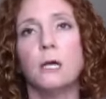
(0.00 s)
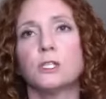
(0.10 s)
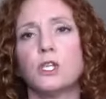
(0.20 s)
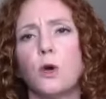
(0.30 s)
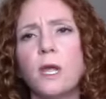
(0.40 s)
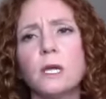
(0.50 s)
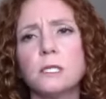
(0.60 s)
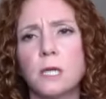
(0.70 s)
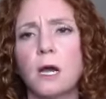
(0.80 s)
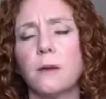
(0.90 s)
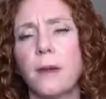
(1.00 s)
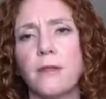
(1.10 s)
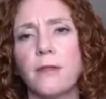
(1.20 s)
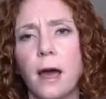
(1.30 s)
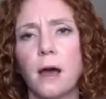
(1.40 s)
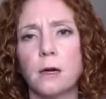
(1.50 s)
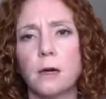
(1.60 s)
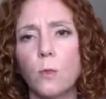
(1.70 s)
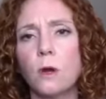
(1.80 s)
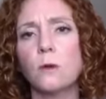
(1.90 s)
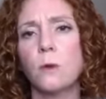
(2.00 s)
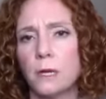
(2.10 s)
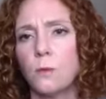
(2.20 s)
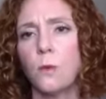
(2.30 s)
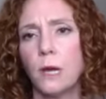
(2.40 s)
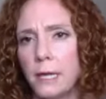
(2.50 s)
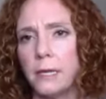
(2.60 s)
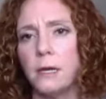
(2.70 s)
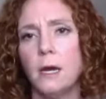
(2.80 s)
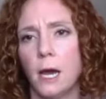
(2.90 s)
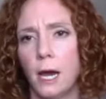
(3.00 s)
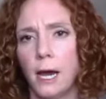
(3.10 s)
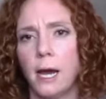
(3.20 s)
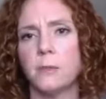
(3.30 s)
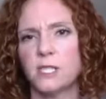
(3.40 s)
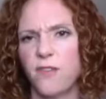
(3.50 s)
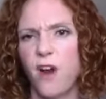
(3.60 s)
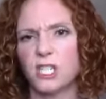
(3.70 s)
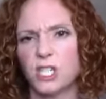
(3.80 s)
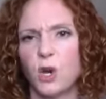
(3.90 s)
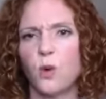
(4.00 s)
So we could talk about that more one-on-one, as far as,